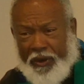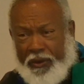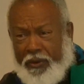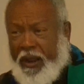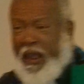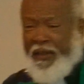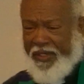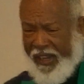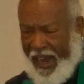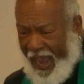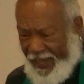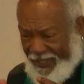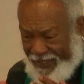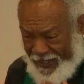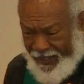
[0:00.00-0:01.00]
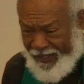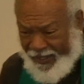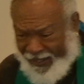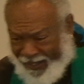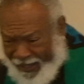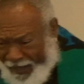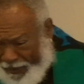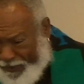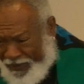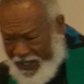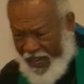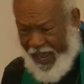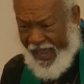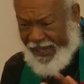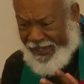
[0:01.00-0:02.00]
you that I lived
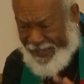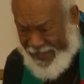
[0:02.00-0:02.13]
and